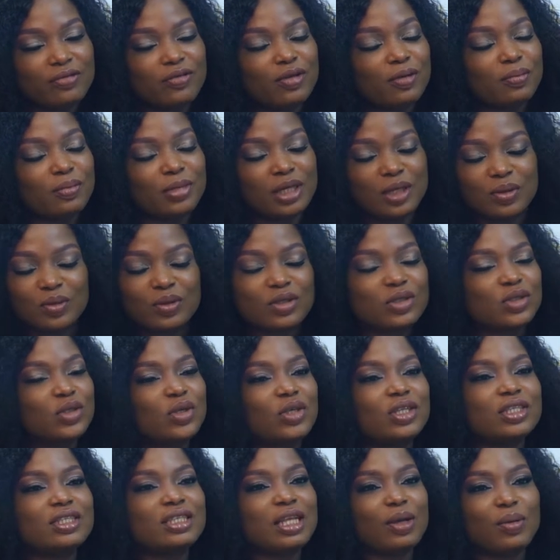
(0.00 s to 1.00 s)
For me, it was
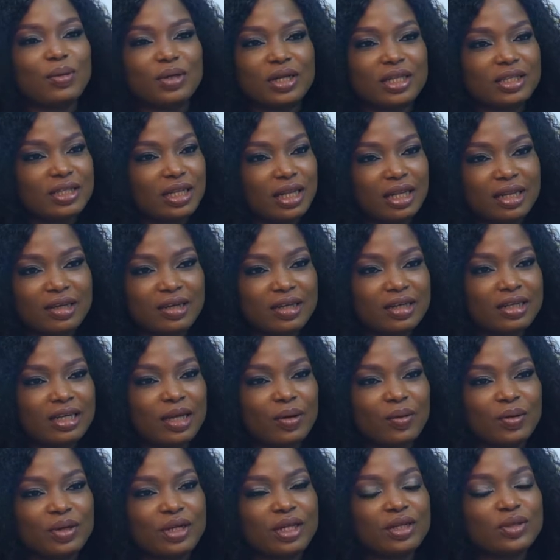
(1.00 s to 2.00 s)
just I wanted to learn,
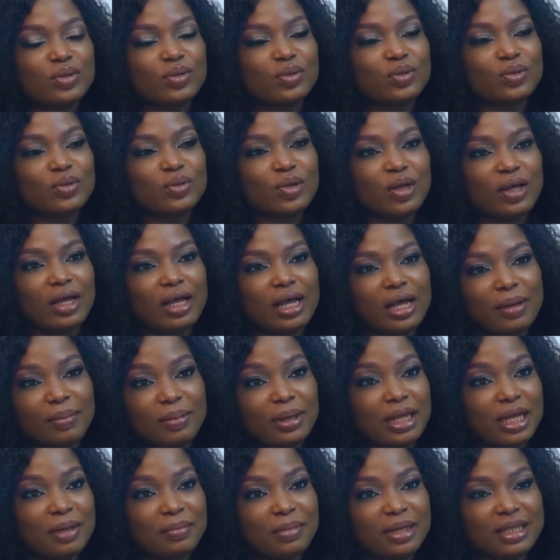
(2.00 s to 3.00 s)
I wanted to
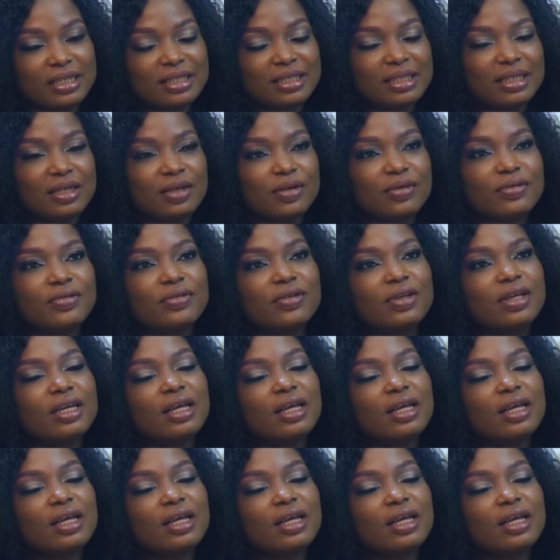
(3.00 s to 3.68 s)
apply myself.